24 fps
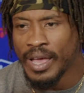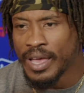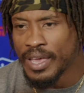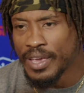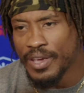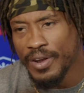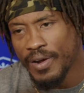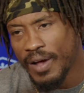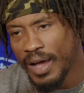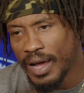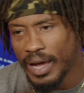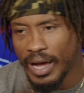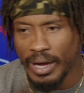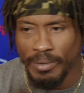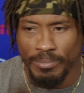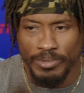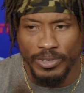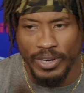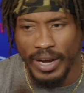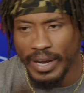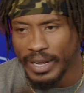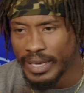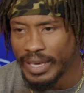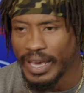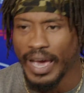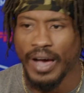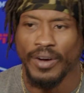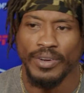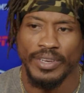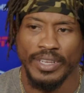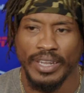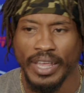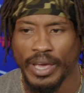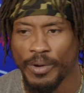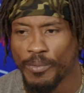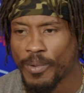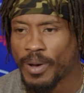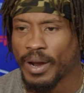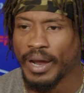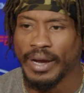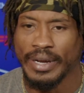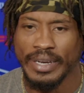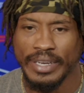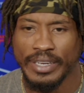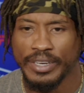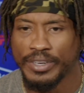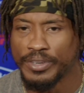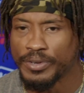I'm trying to calculate what I
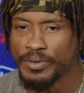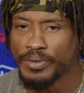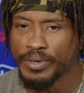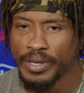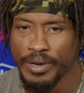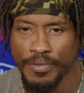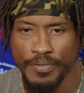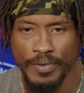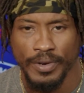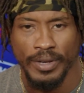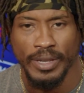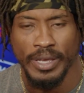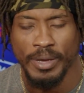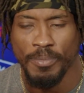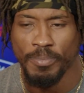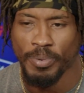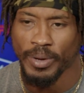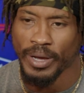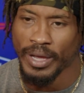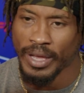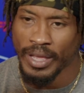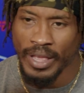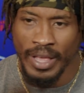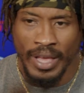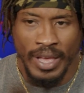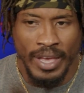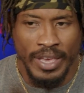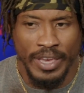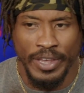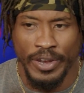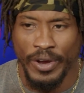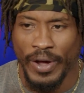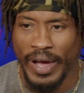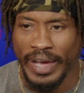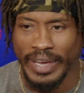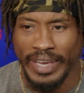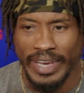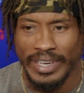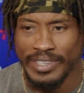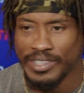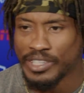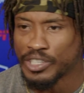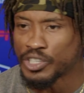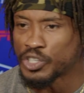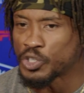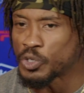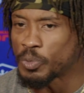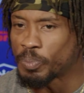need to do differently. But, I guess
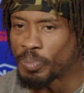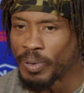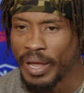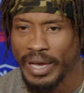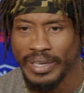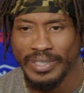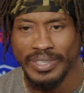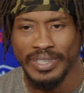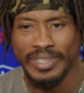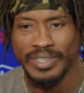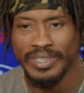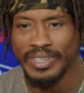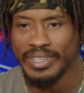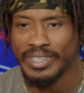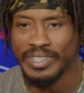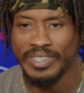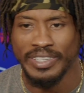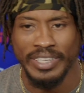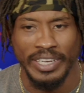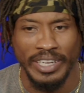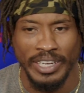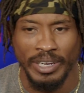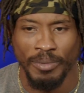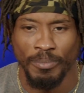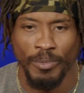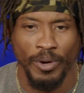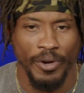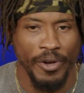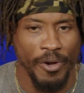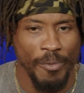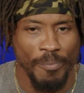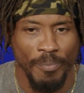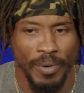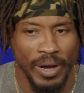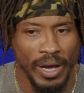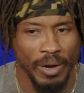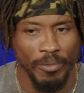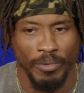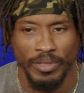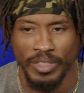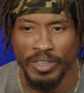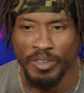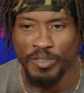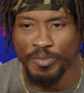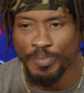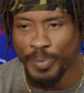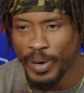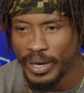the suplexes and the sitting them on their butt with
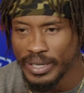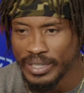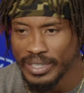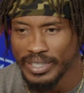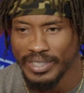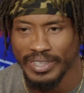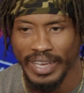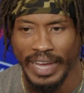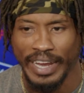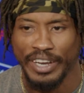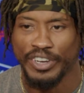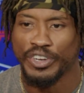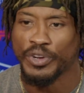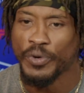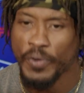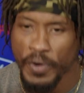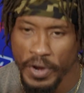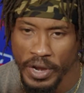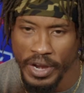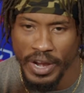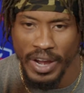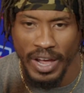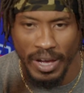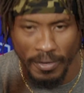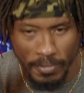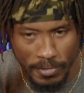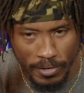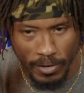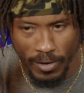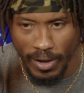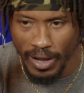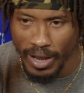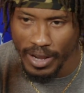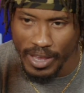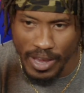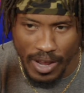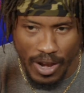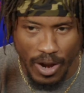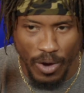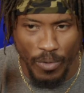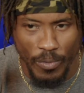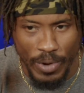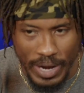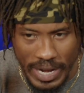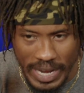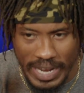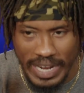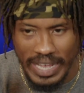these punches ain't doing enough. So,
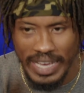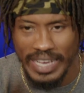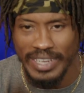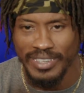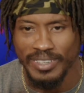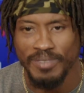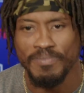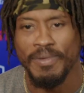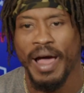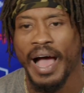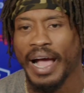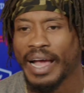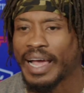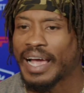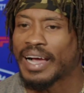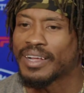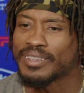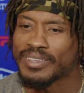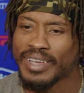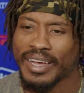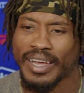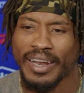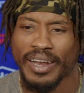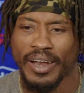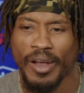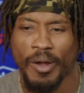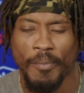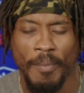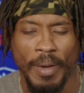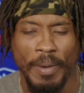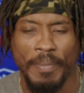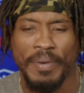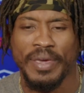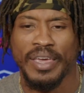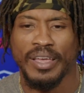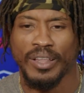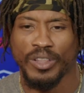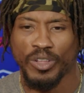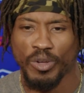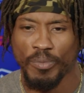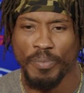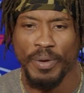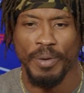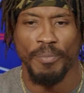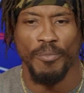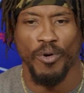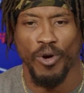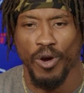we need to get some knockouts out of there, maybe get a little
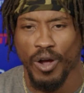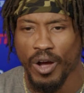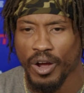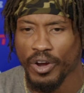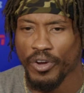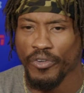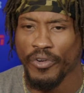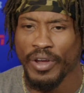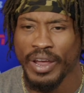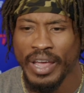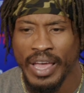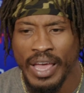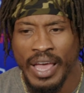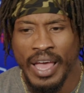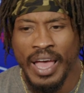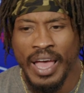bit more hungry.